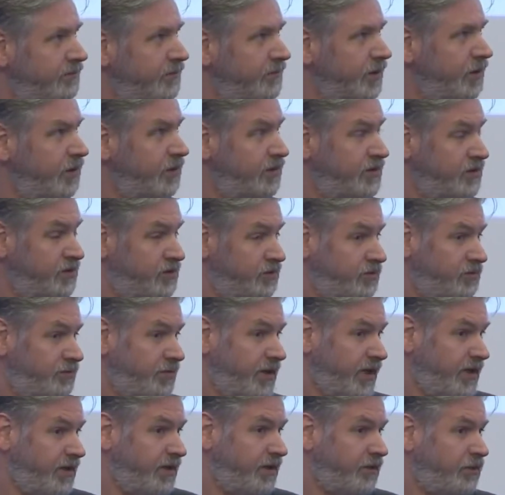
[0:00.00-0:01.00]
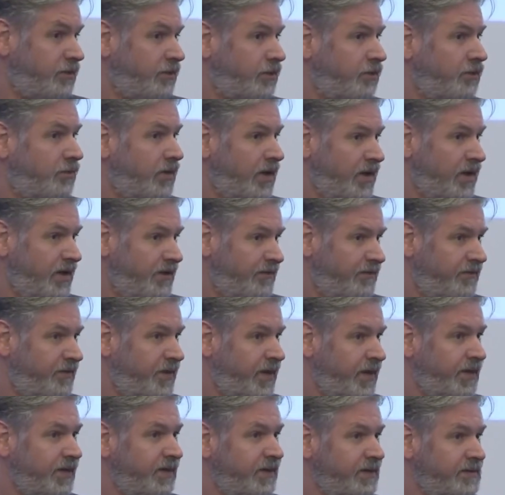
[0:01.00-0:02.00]
because training or
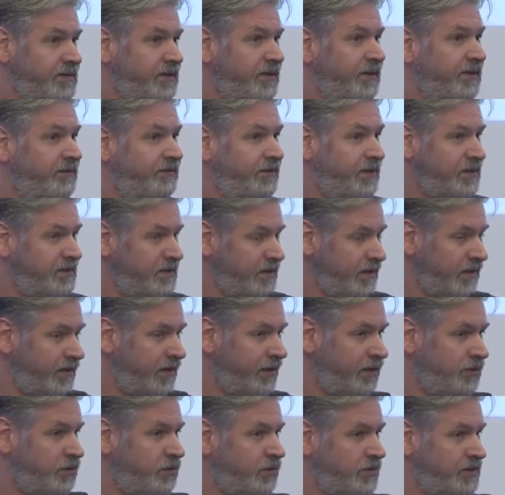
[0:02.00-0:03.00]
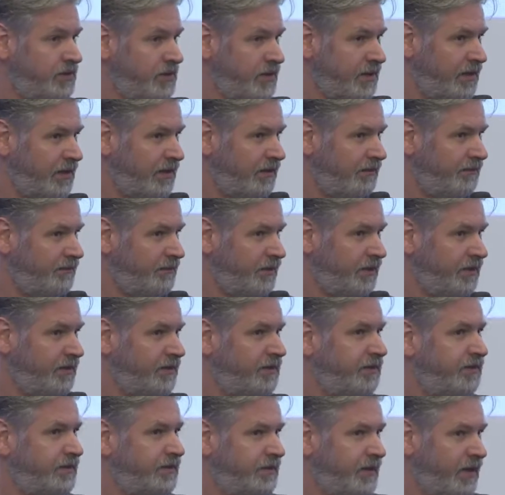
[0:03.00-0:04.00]
qualifying is investing in yourself,
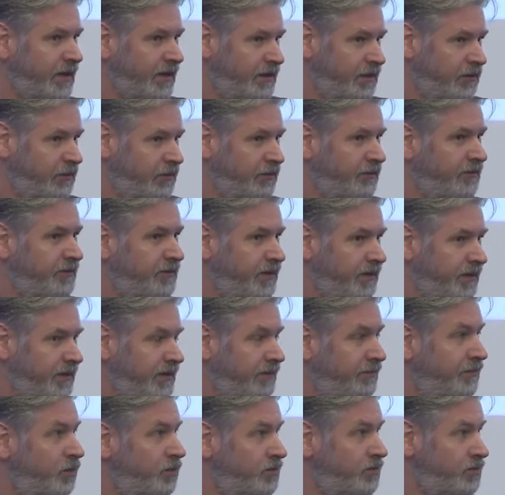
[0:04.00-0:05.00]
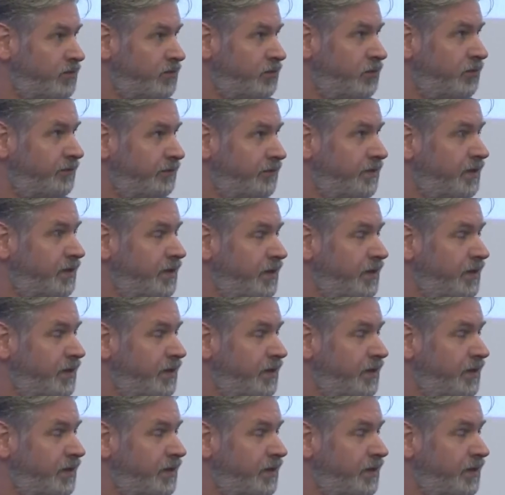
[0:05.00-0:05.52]
and I don't think that most of